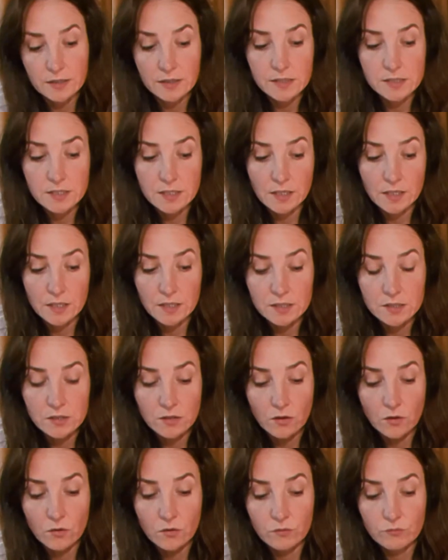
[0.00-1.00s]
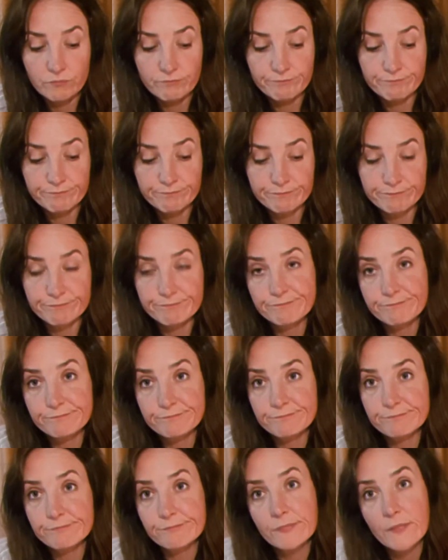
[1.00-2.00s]
the city, so
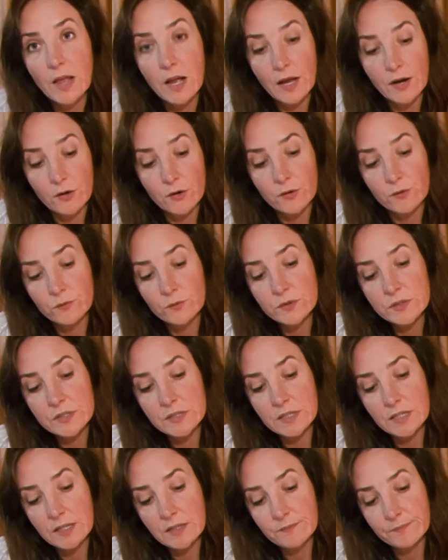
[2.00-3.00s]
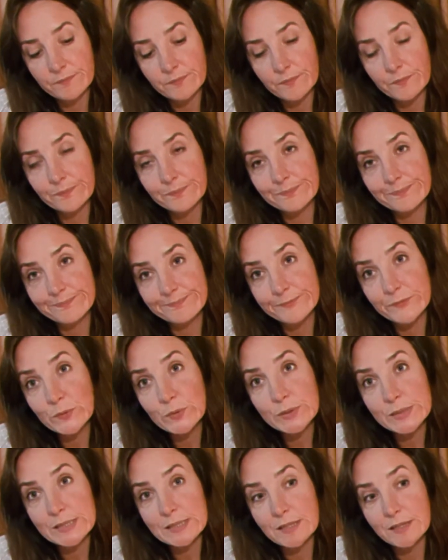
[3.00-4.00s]
I don't know. We'll see. We'll
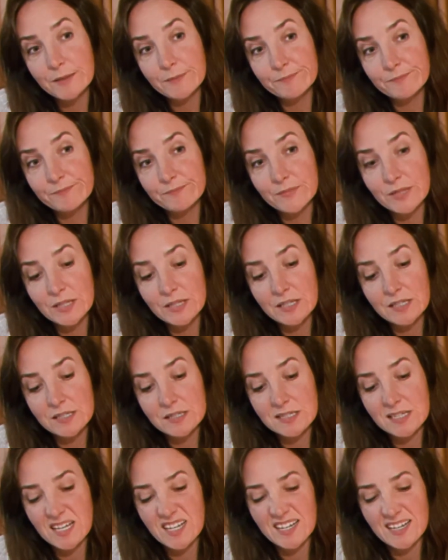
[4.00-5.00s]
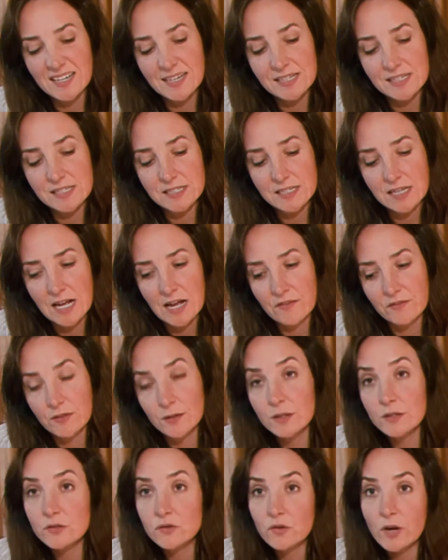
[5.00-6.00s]
see. But it is kind of nice to have the
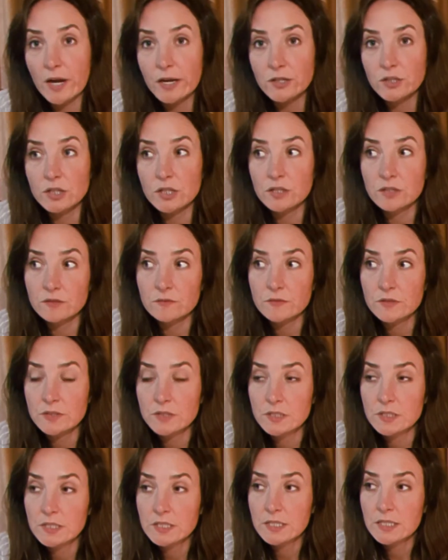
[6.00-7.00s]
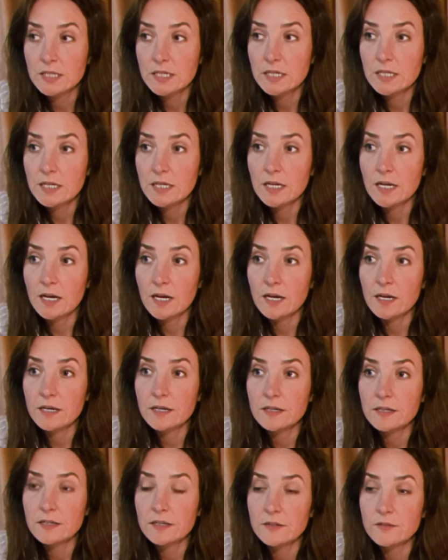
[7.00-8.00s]
distraction
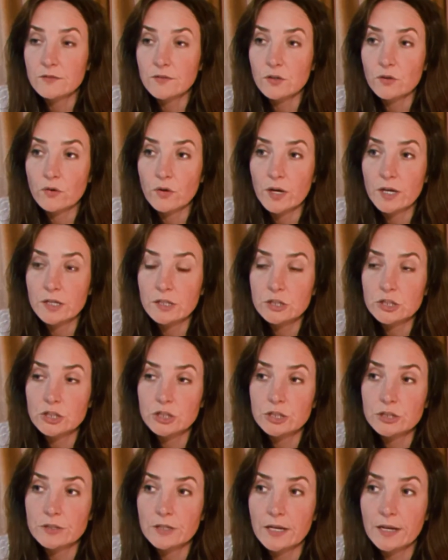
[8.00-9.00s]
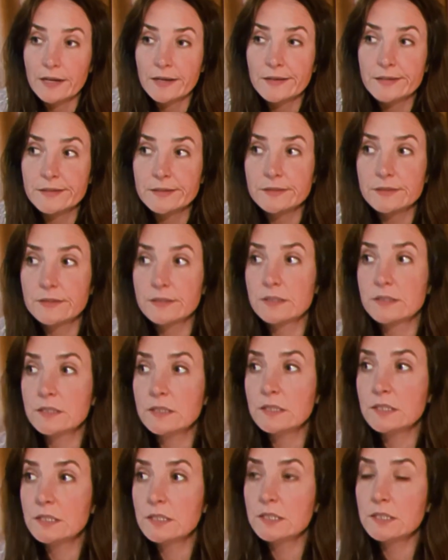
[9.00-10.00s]
uh, of a crush.
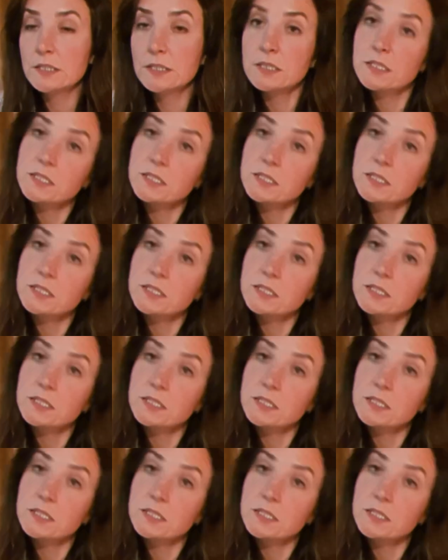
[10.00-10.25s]
And